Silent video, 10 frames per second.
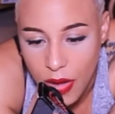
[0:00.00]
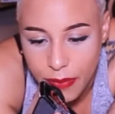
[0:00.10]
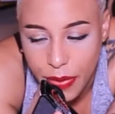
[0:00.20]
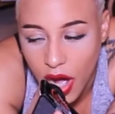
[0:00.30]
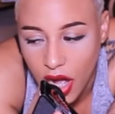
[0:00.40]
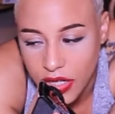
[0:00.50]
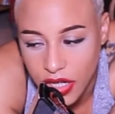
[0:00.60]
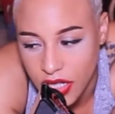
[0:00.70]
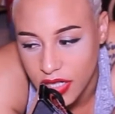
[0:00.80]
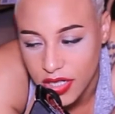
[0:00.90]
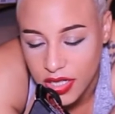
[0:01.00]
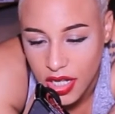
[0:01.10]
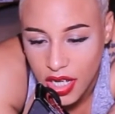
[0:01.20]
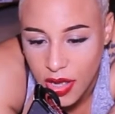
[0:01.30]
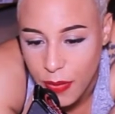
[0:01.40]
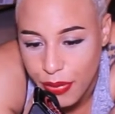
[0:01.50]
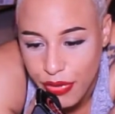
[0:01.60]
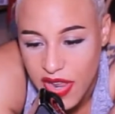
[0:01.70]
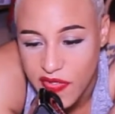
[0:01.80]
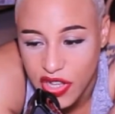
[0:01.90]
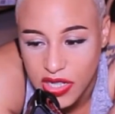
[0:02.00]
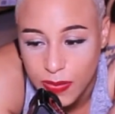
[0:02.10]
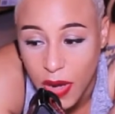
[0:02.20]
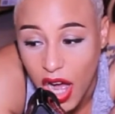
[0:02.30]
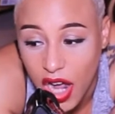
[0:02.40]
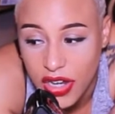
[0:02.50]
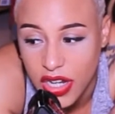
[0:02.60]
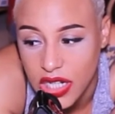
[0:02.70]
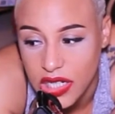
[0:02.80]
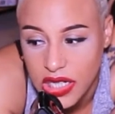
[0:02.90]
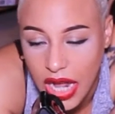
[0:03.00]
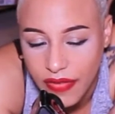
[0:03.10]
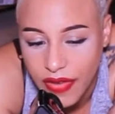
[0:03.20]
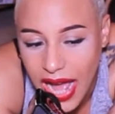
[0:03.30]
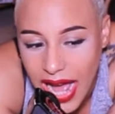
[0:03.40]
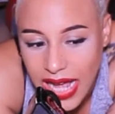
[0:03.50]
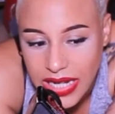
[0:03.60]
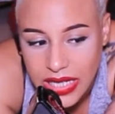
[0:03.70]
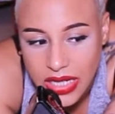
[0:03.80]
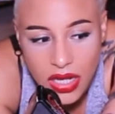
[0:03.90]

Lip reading: Partners, previous partners that I've had.